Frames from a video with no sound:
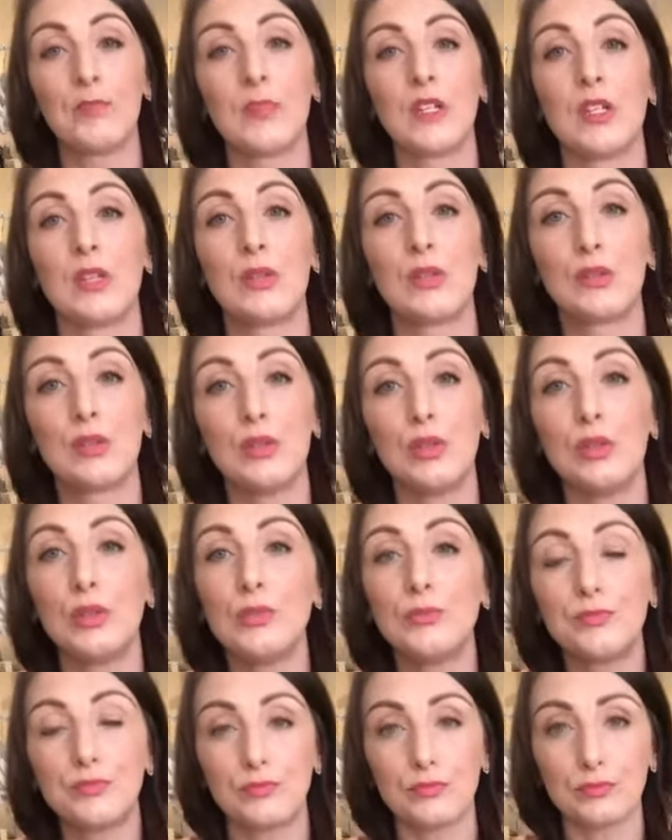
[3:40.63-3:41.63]
So
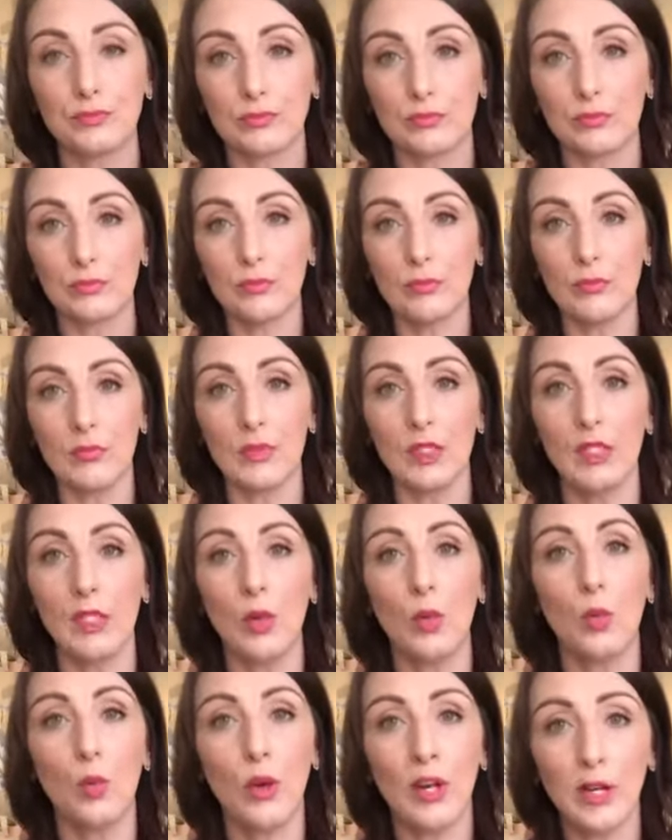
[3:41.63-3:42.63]

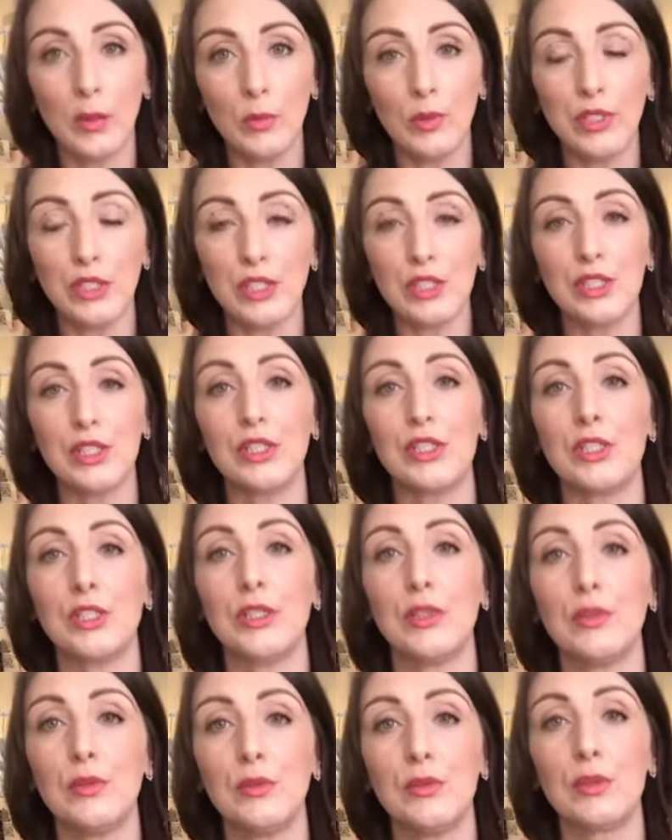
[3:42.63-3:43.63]
what I want you to
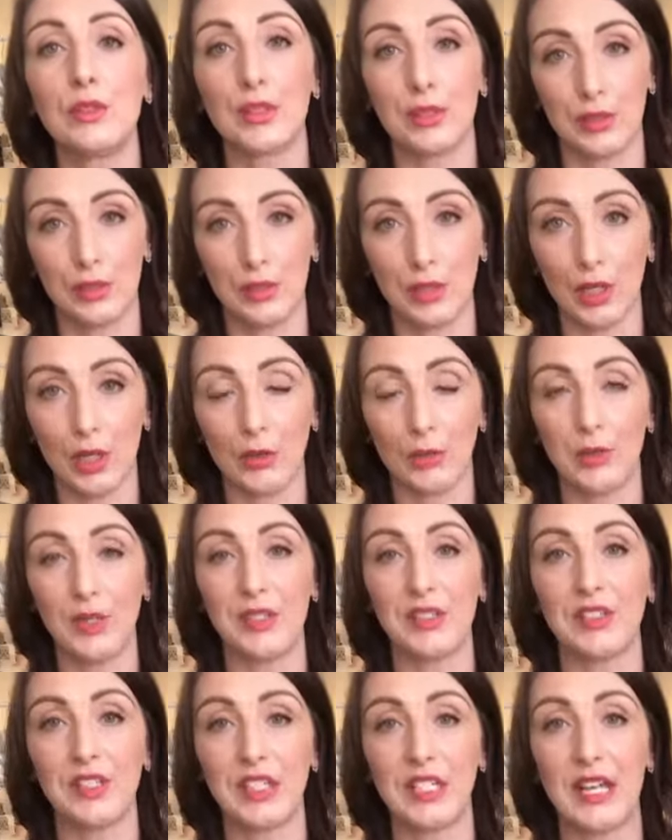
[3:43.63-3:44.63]
do to start with
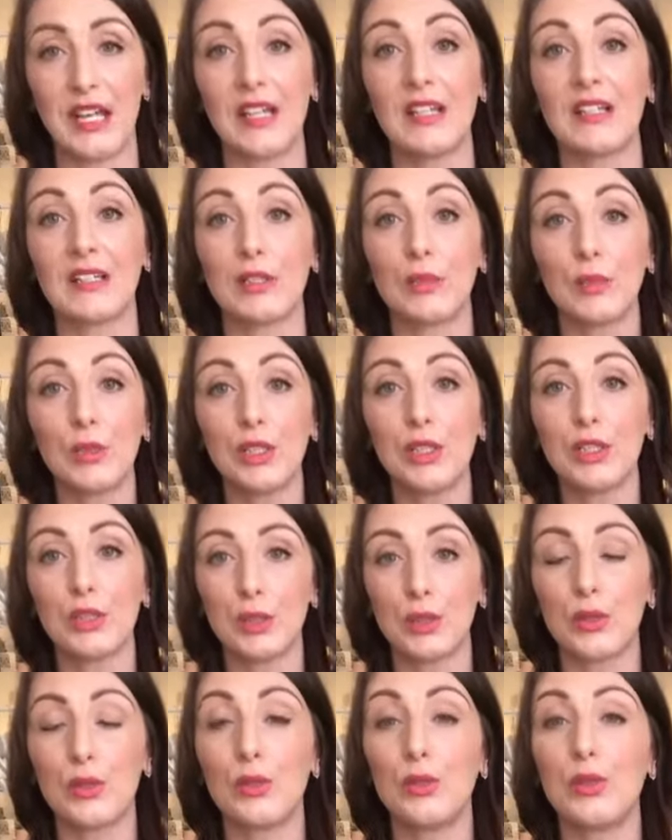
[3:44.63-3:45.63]
tonight is I want you to
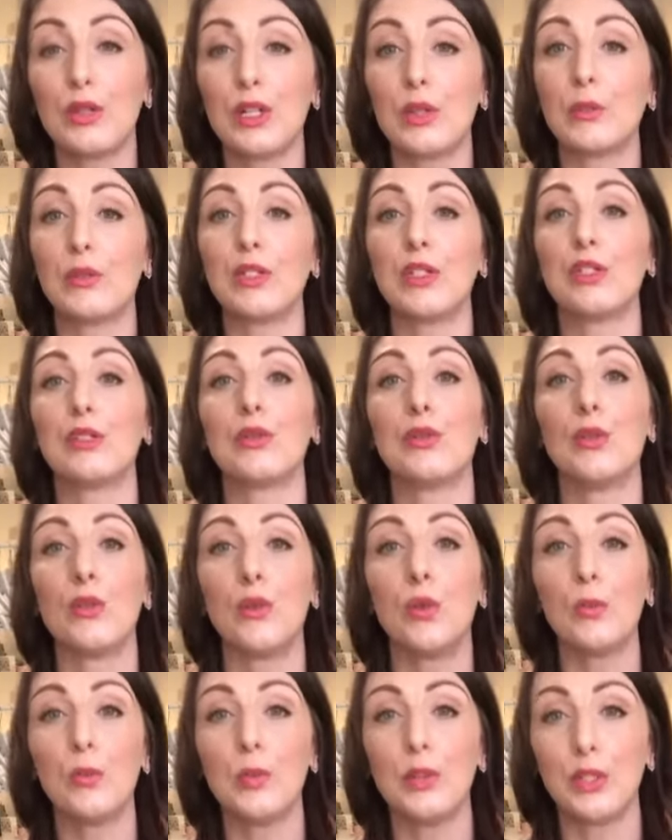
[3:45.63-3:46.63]
go and I want you to
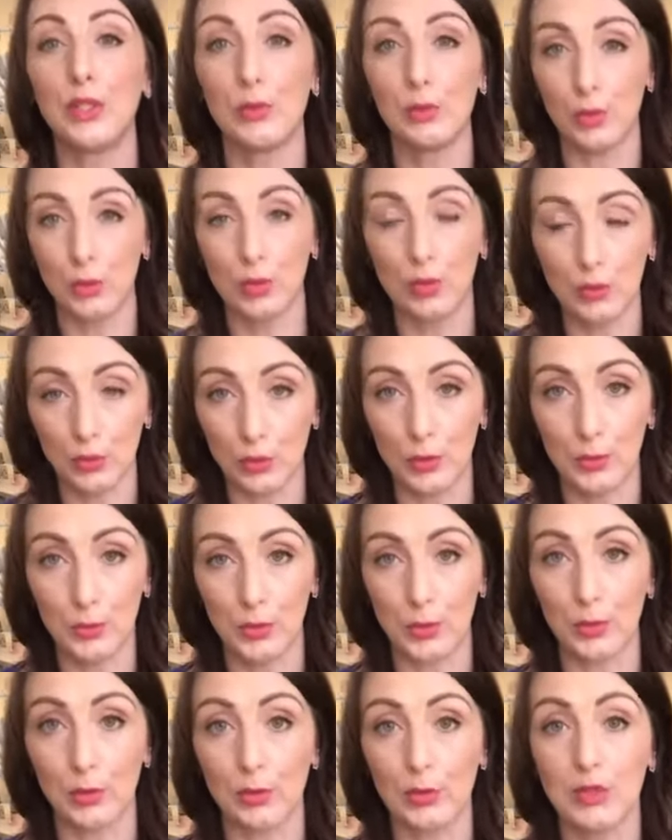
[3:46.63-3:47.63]
open your wardrobe
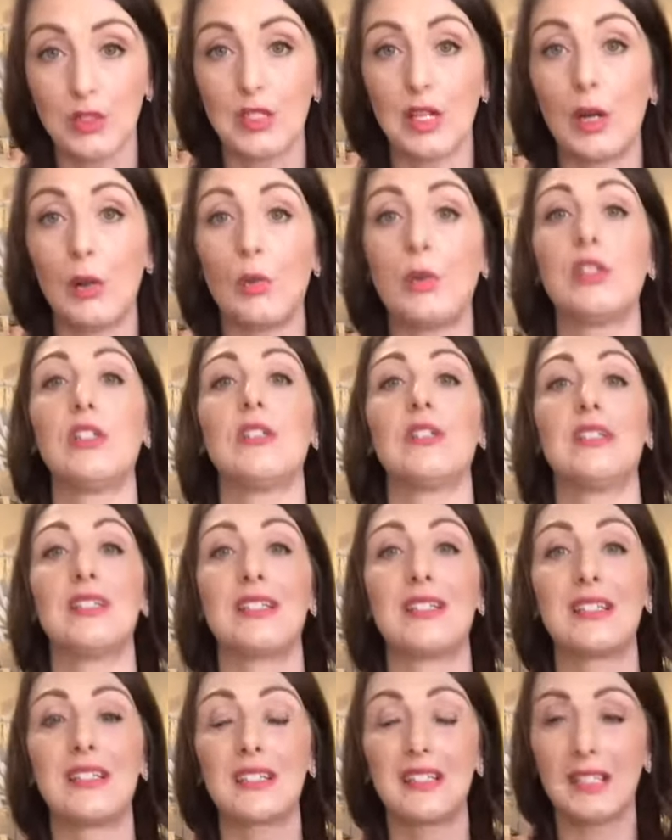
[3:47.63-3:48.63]
doors. I want you to
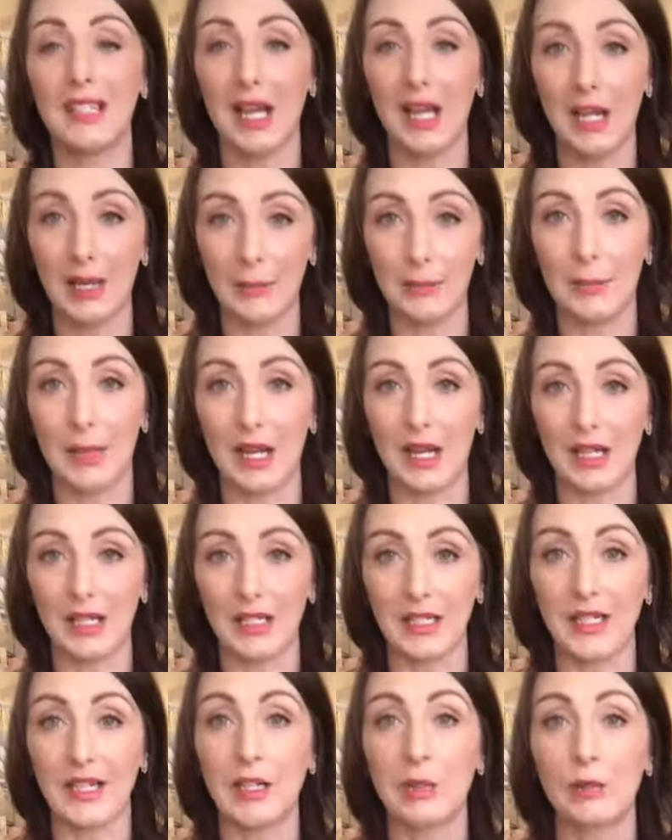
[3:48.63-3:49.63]
stand back
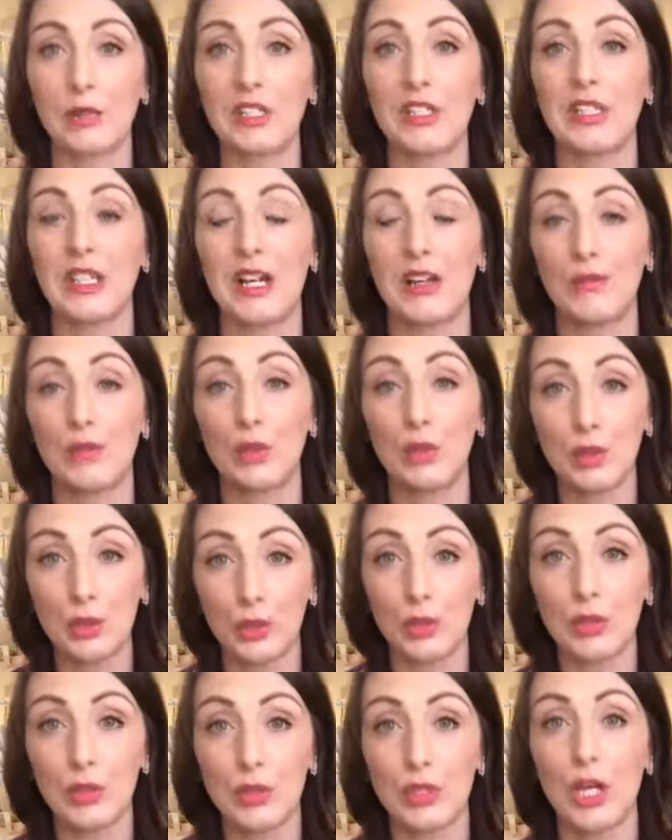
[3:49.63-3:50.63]
and I want you to have a
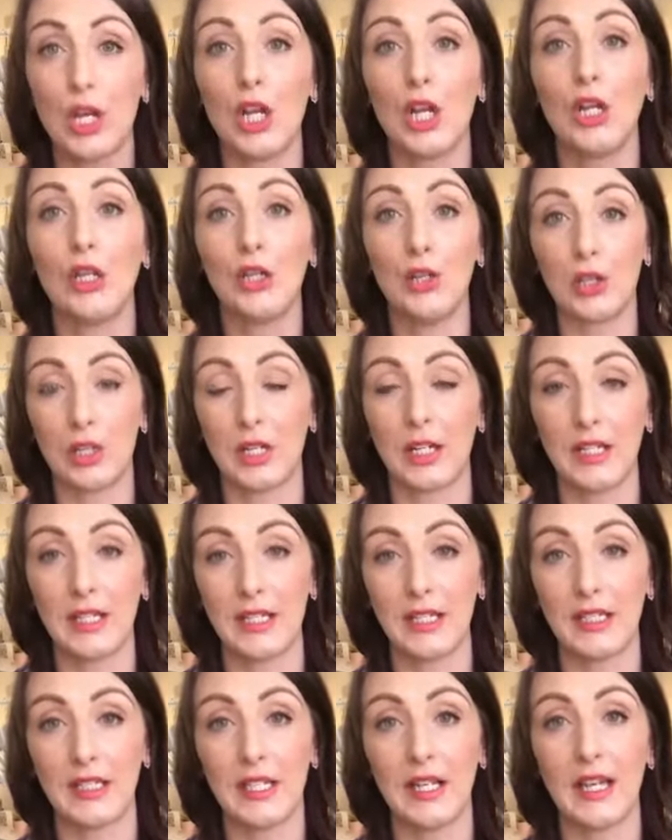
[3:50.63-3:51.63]
good look at
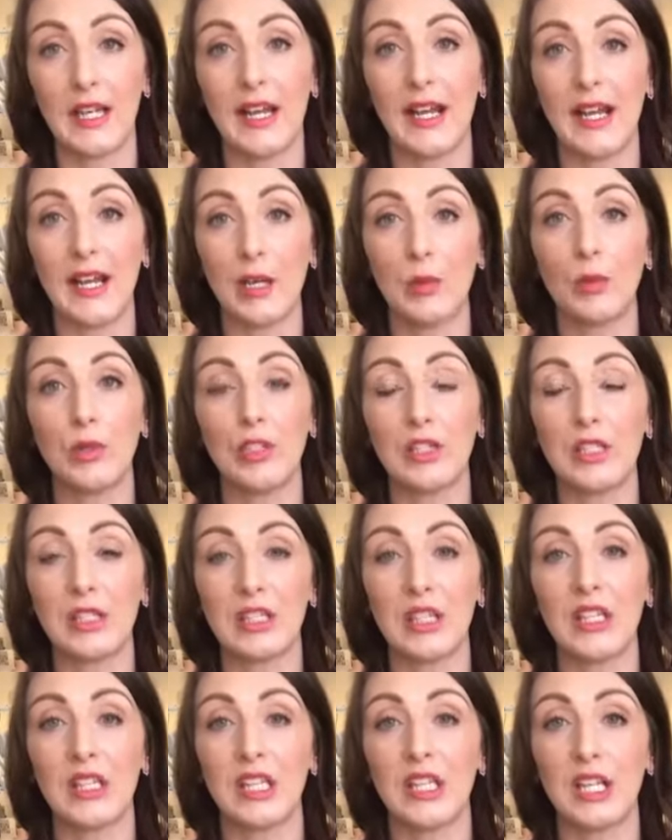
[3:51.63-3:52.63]
it. And I want you to
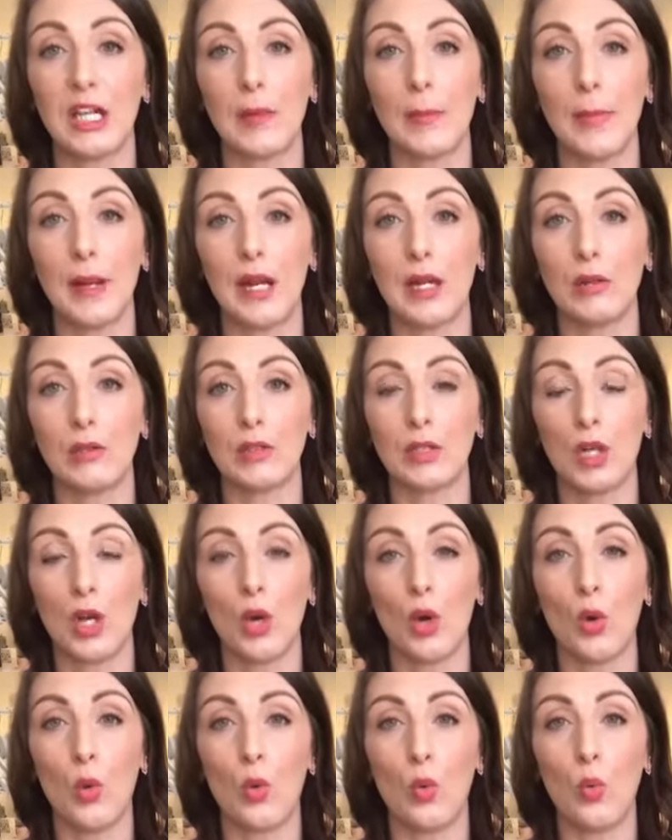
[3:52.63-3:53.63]
think about
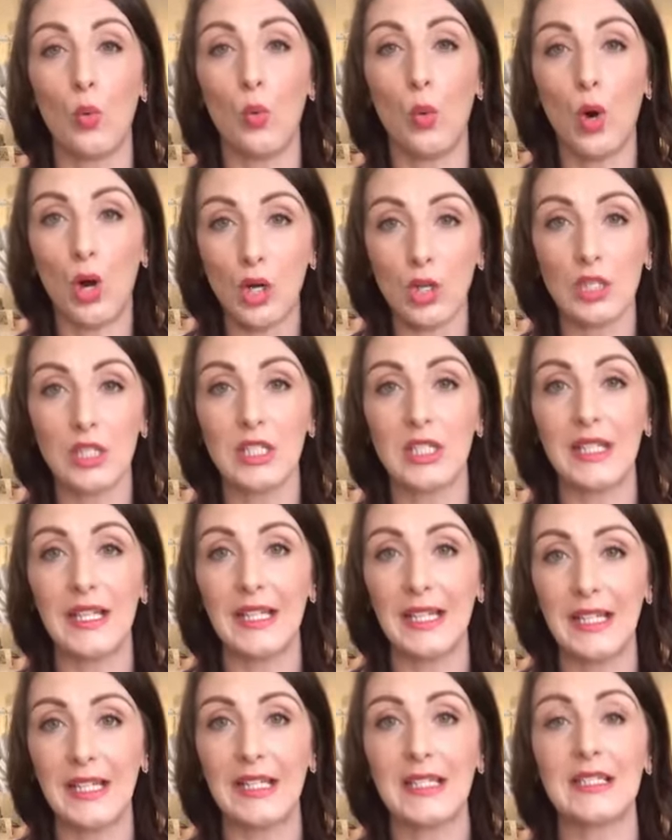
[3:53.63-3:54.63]
what
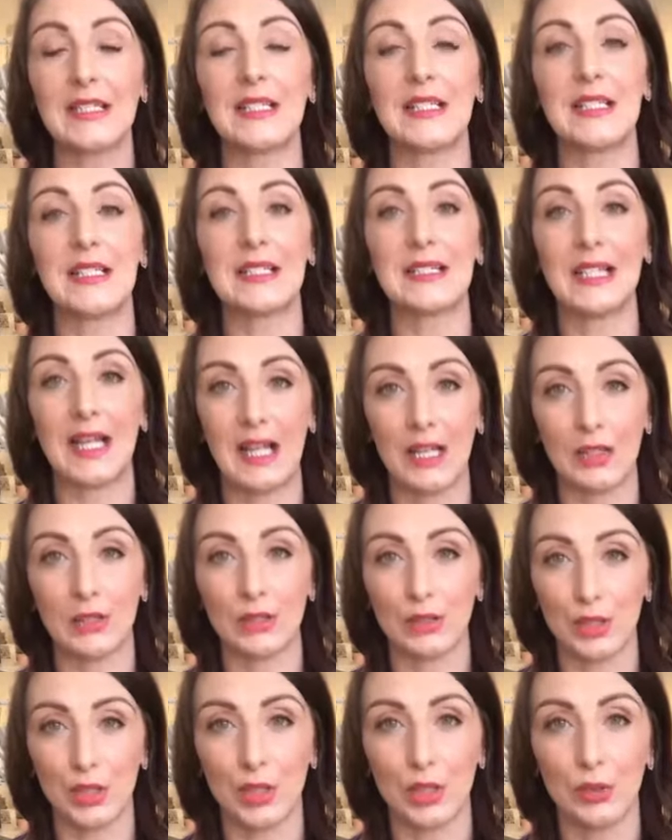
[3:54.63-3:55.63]
it tells
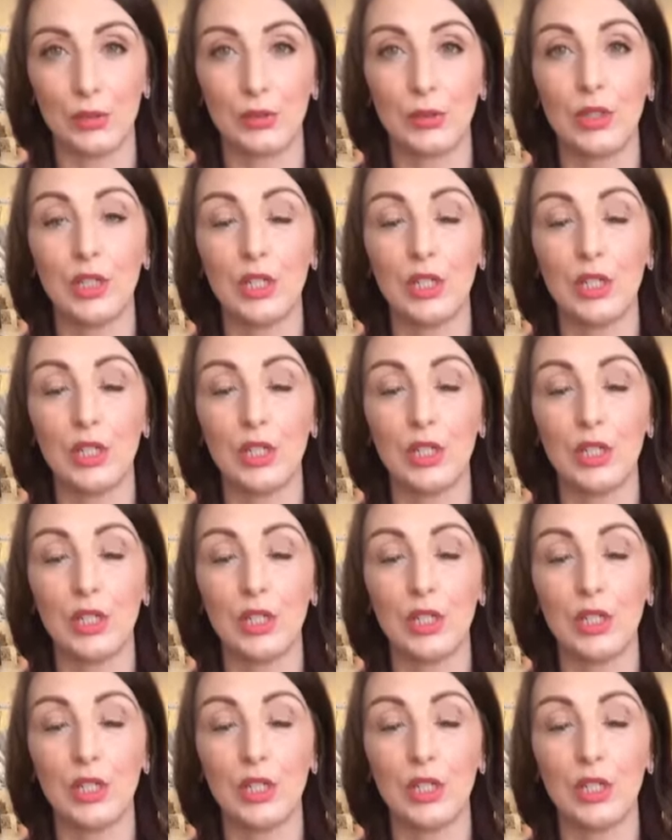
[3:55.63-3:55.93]
you.